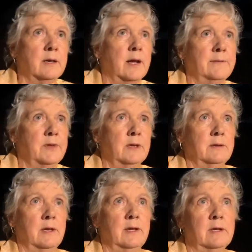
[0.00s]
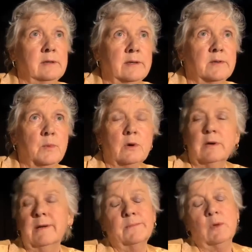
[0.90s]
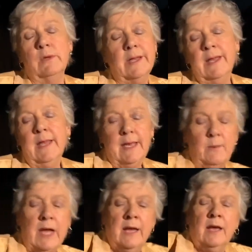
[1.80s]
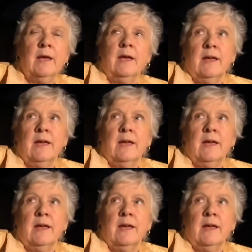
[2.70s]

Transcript: and I've done Hinckley's portrait. Well, anyway,